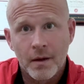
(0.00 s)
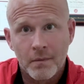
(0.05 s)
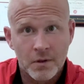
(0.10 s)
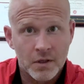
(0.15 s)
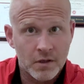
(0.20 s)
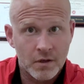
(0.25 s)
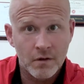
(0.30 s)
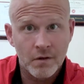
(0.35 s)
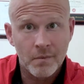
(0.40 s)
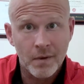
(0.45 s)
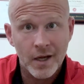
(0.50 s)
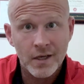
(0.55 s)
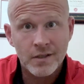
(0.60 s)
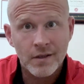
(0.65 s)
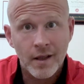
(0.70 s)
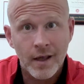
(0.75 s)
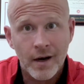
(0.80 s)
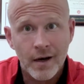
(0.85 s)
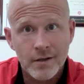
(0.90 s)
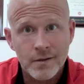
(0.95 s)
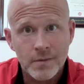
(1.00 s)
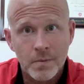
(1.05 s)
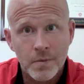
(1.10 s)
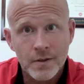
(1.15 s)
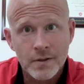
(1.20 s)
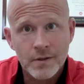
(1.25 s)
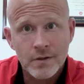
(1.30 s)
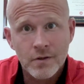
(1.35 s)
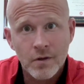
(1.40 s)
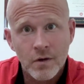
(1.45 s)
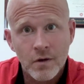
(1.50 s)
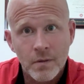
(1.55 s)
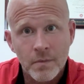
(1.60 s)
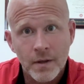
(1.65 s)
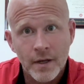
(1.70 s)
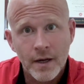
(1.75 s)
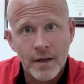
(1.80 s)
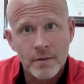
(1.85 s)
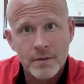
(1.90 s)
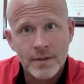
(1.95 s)
I mean, can you imagine that as a business owner
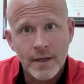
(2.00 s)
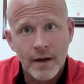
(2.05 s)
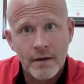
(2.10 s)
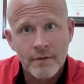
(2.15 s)
being able to